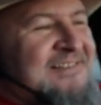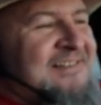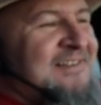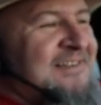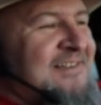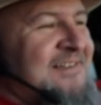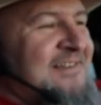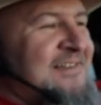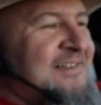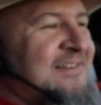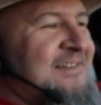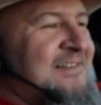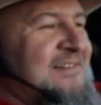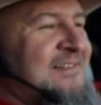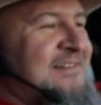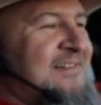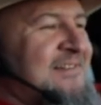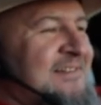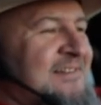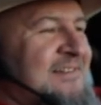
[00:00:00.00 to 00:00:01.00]

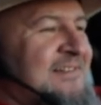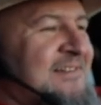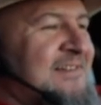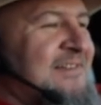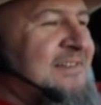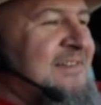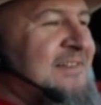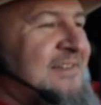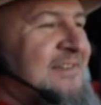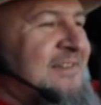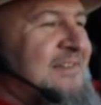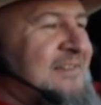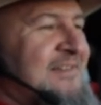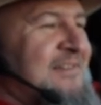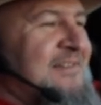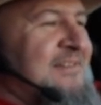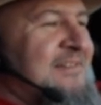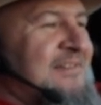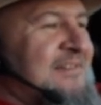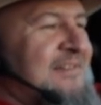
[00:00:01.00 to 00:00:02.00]

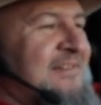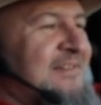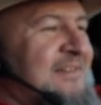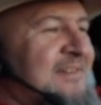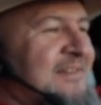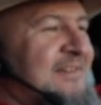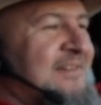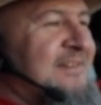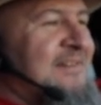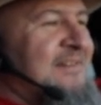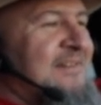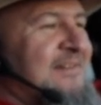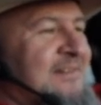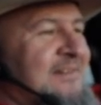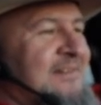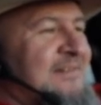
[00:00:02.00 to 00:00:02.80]
(not speaking)